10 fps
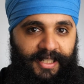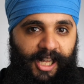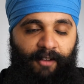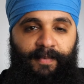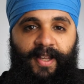
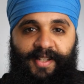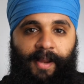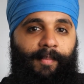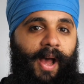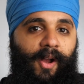itself because
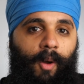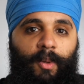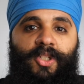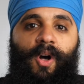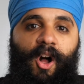I buy
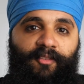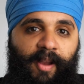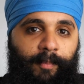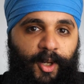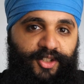almost all
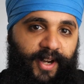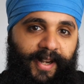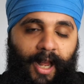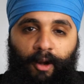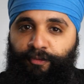my books right
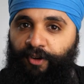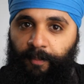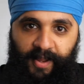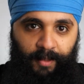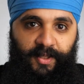now
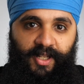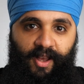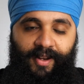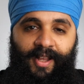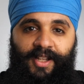from
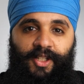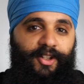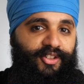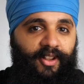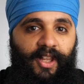Amazon, so
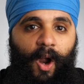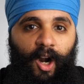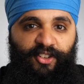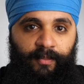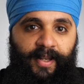it's really
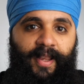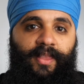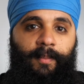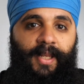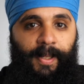hard for me to get
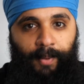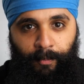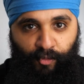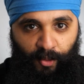them in EPUB